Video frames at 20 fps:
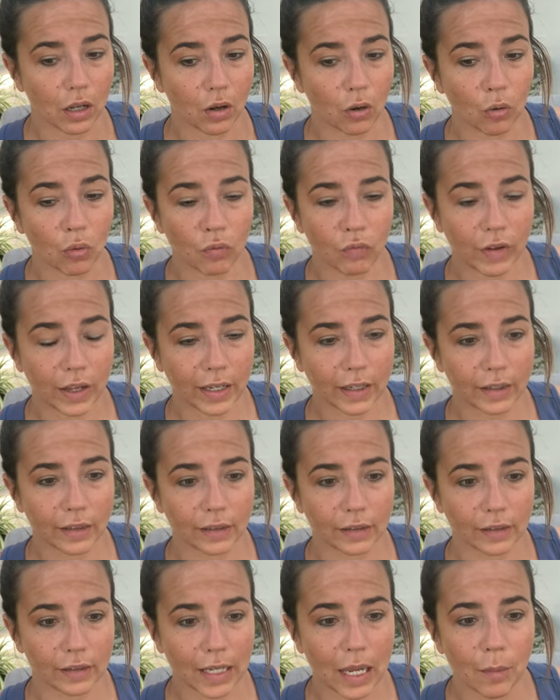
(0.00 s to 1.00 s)
all
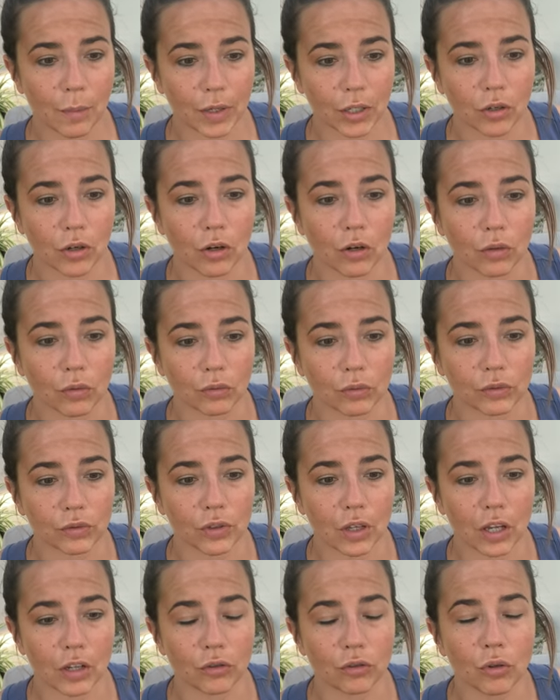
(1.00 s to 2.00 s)
these chemicals
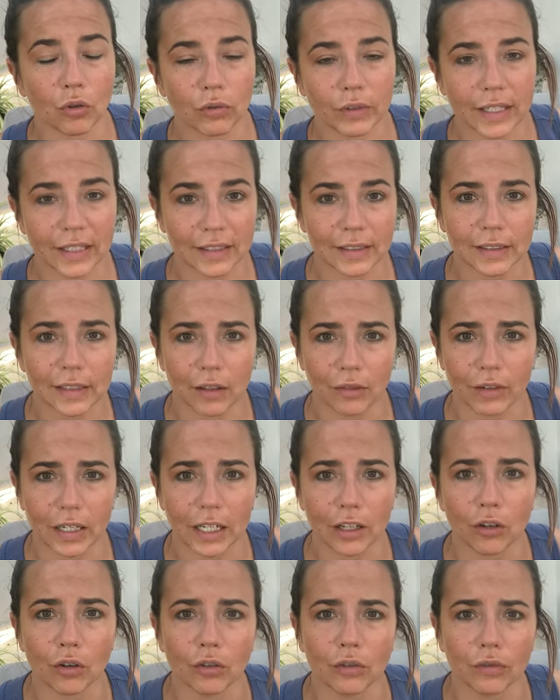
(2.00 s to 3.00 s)
that are not
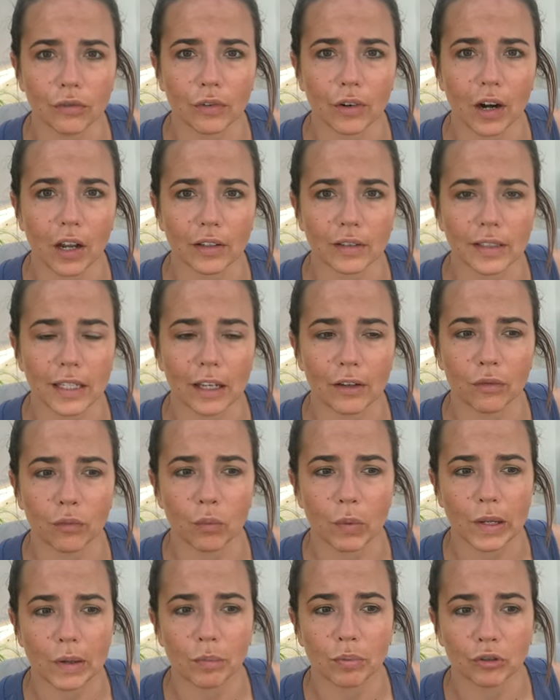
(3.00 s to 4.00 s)
necessarily good for us if
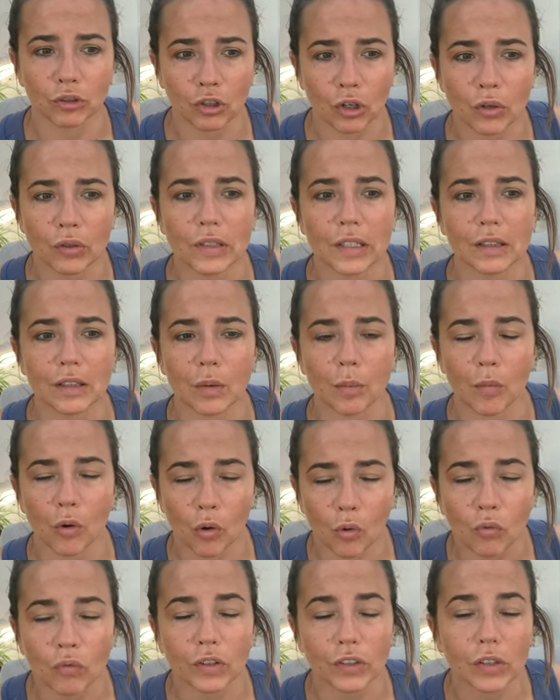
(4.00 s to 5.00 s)
we're producing them
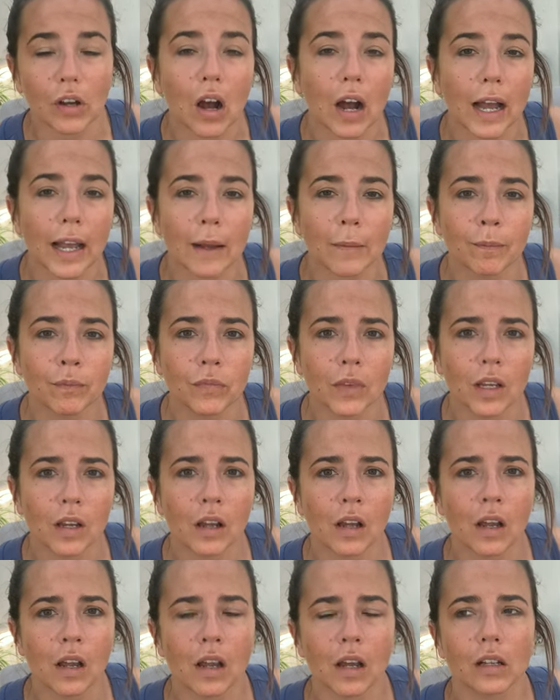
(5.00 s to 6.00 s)
all the time.
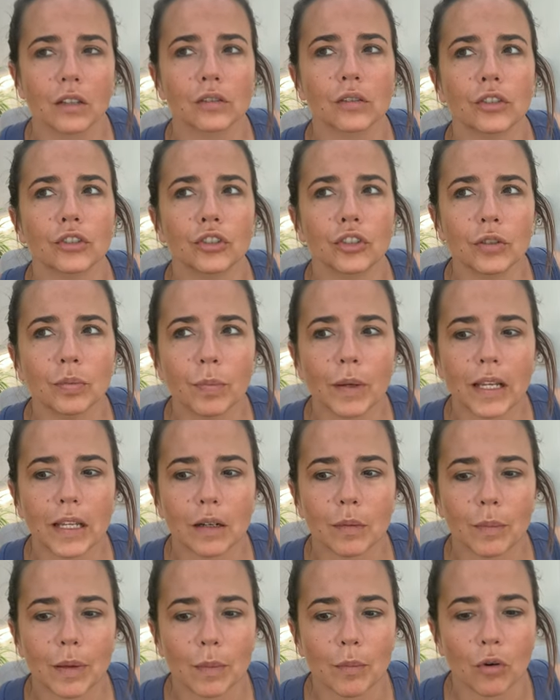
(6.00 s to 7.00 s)
So it's just being
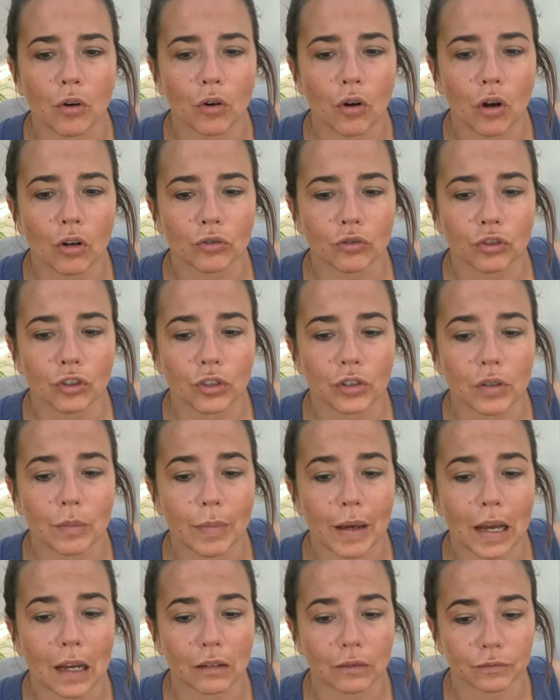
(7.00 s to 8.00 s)
a bit more conscious
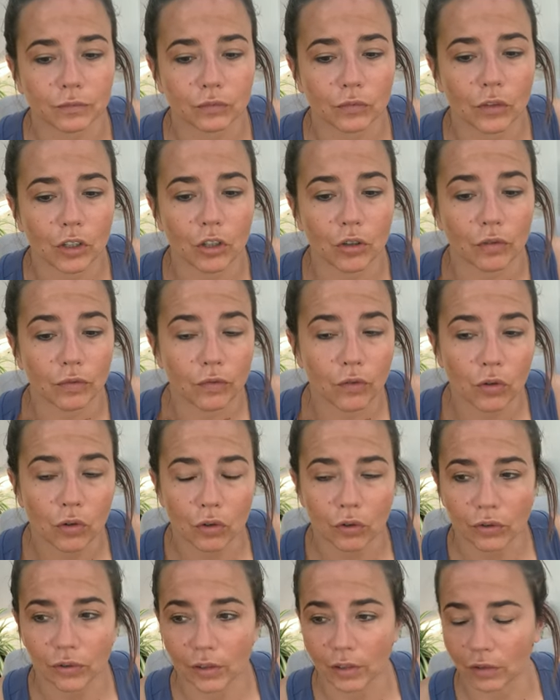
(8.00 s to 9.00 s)
about your
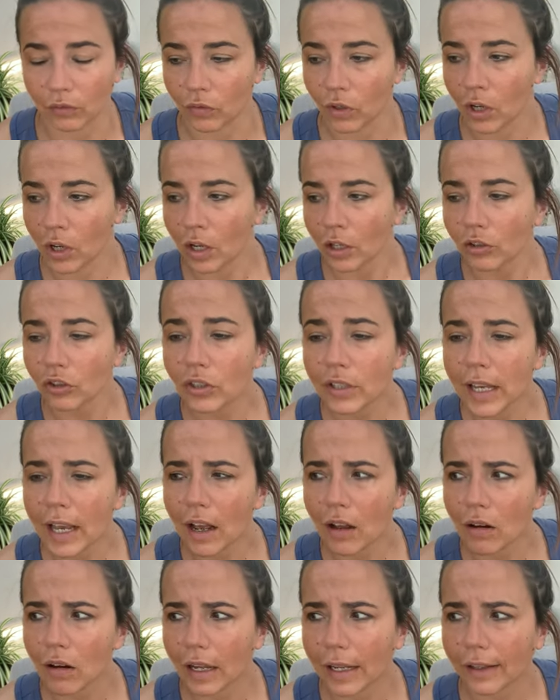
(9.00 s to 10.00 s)
thoughts and just
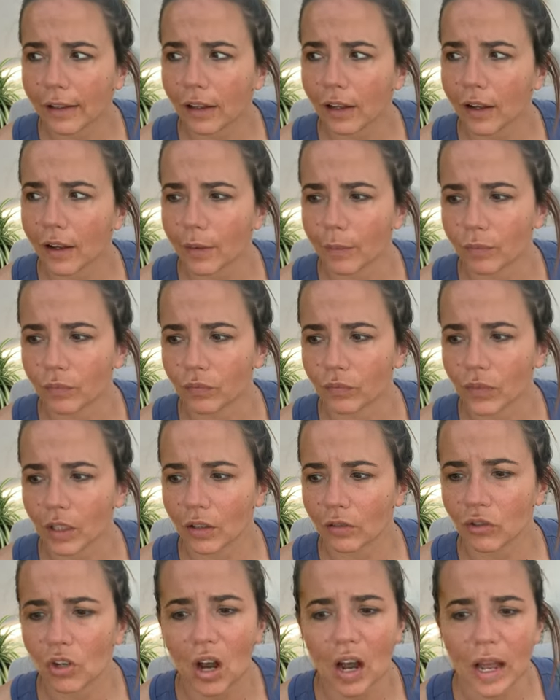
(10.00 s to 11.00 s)
how like
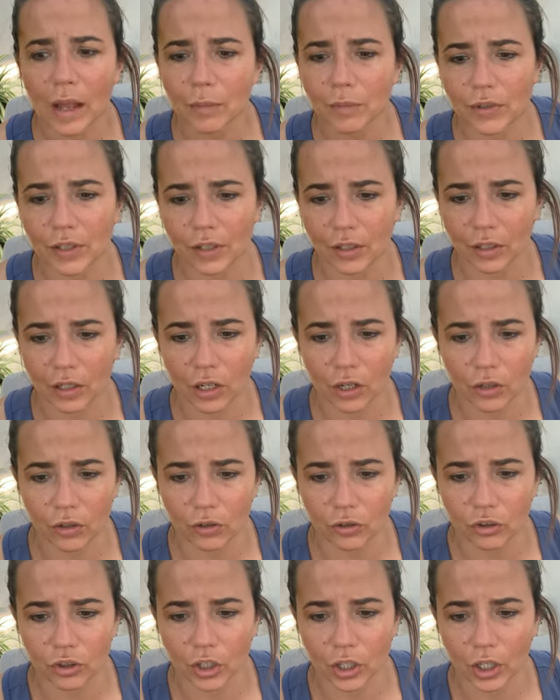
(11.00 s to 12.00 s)
time's an
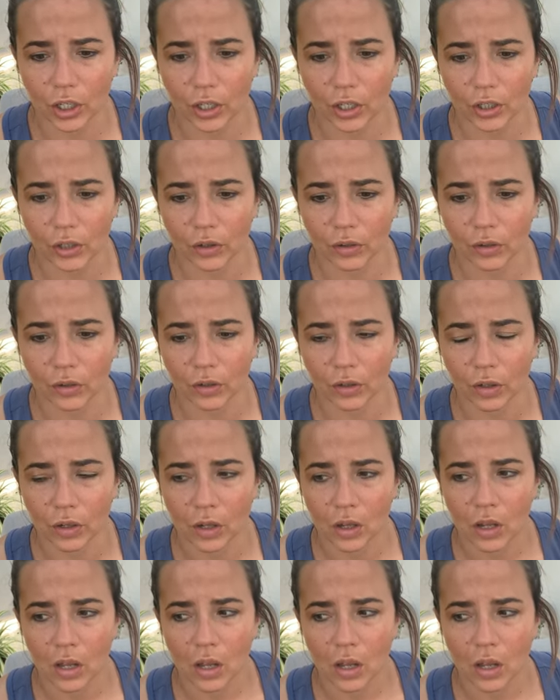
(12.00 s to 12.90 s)
illusion,